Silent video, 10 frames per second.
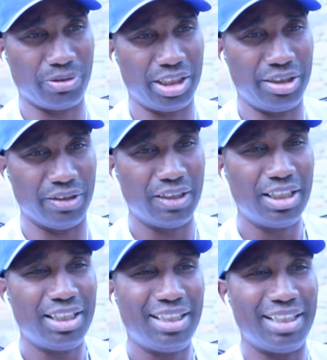right here,
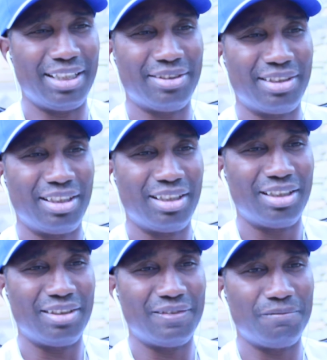is
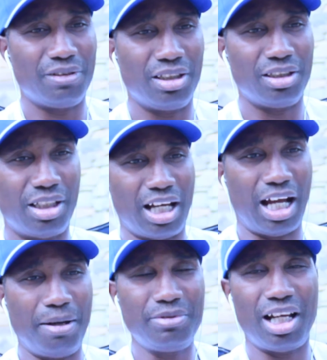
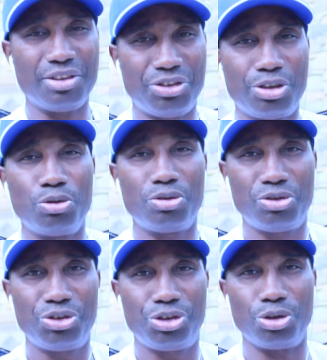I'm not so
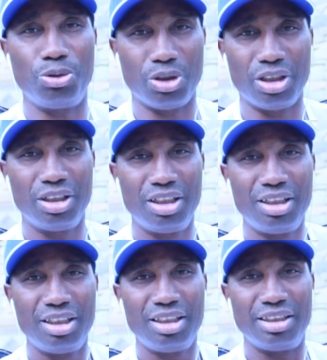sure
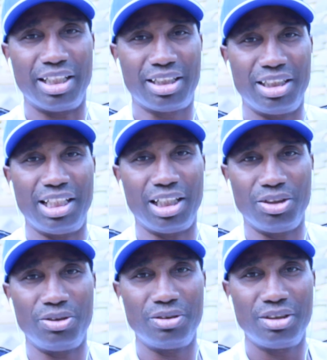that
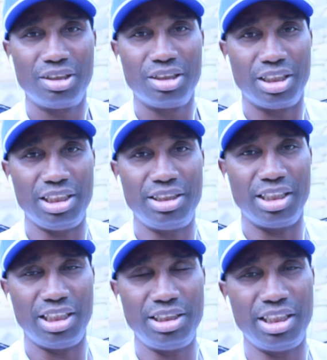Canelo, he,
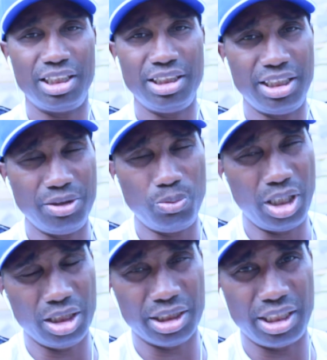he, did, he did
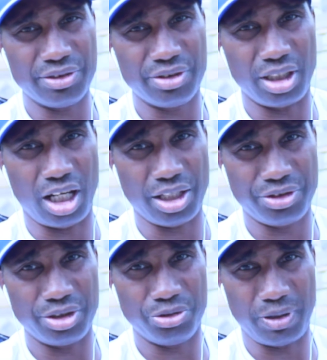well against
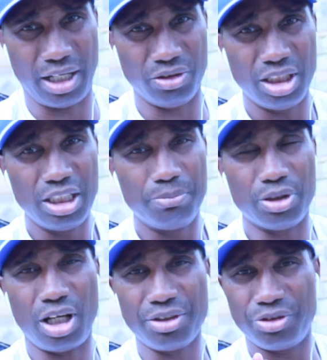Austin Trout,
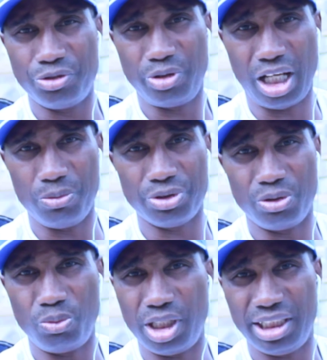but Austin Trout was a
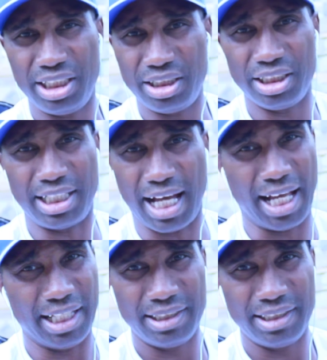one-handed guy.